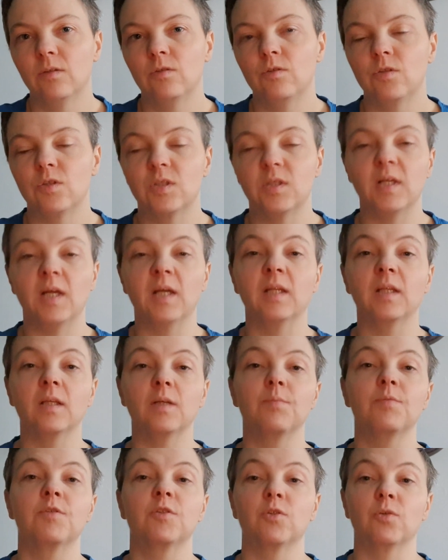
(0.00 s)
to stand
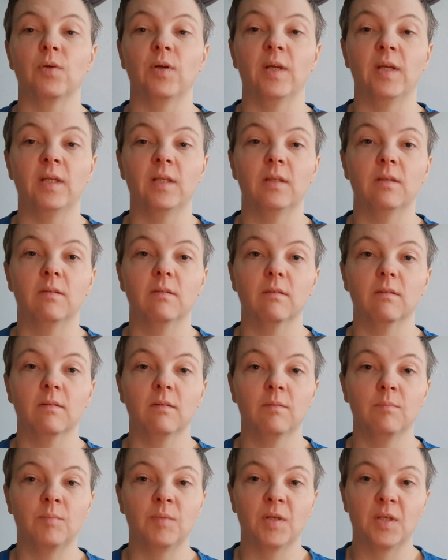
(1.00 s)
up straight,
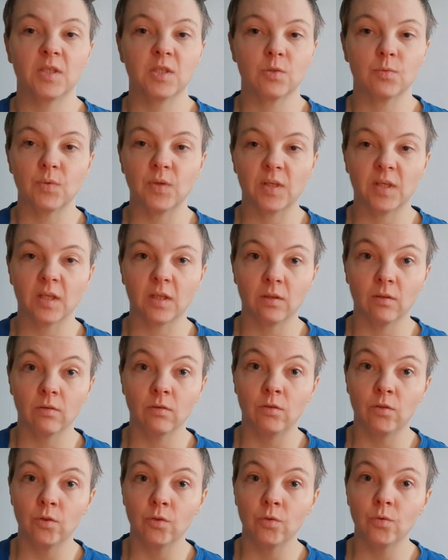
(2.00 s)
because we
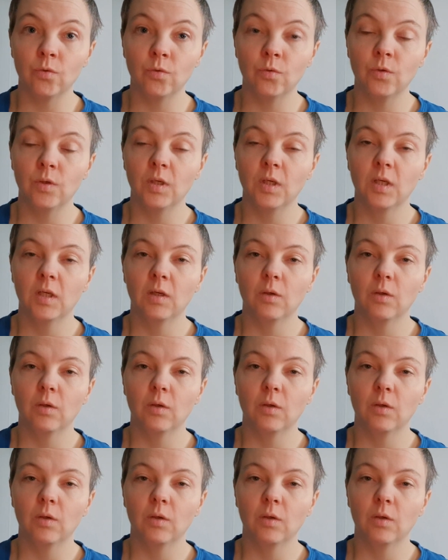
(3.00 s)
can do